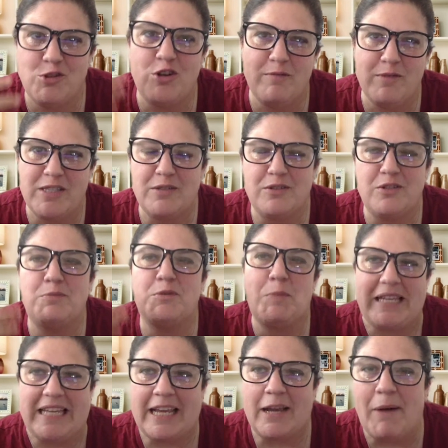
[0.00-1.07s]
So I've been
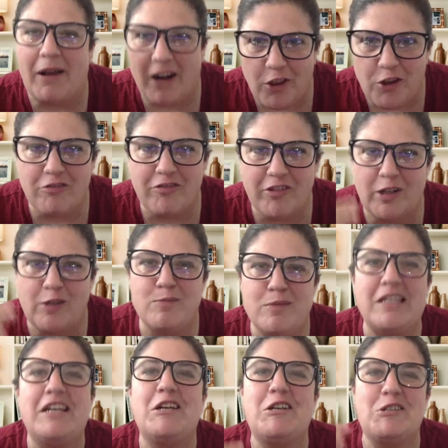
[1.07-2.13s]
speaking about other films.